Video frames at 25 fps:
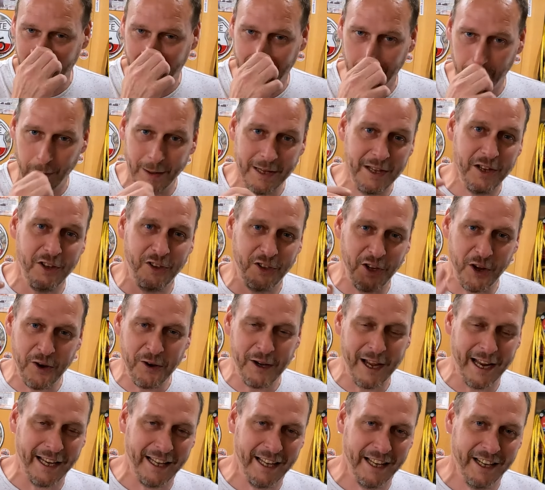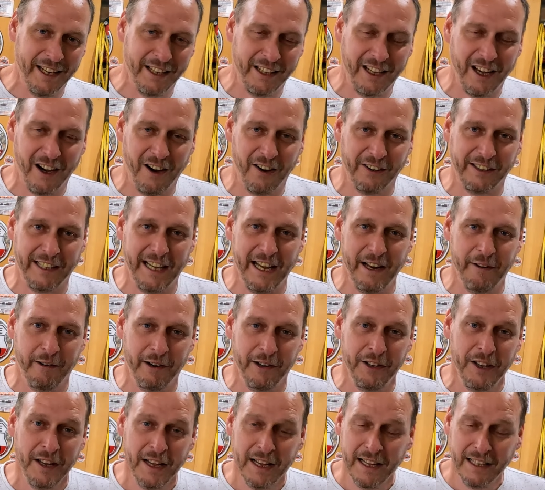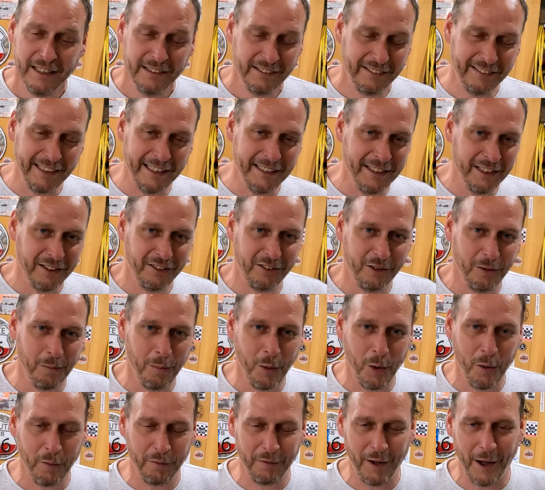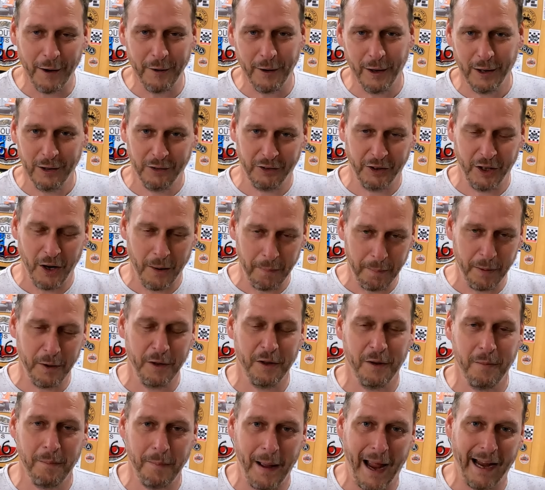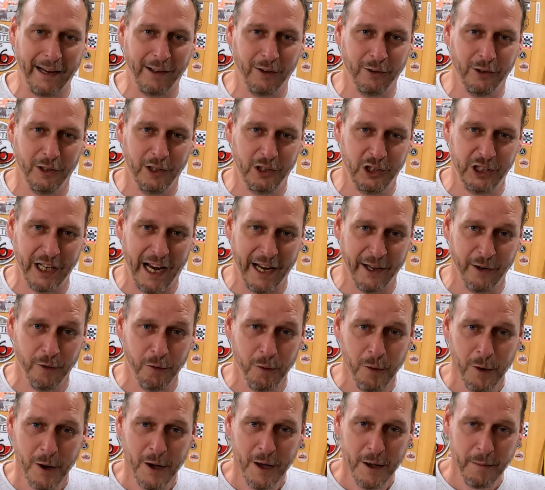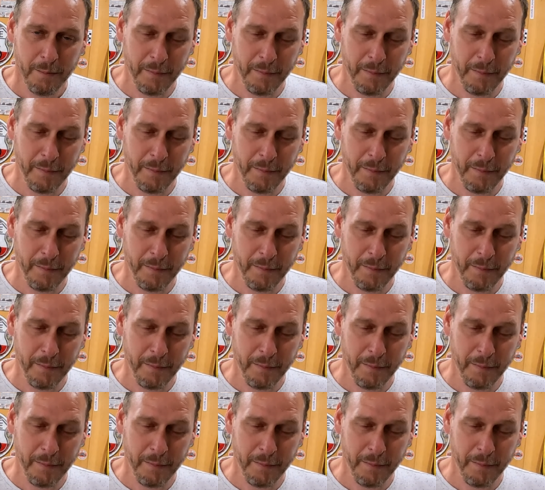So when you do get it in the car, Kieran, send us some more photos and I'll put them back on the channel.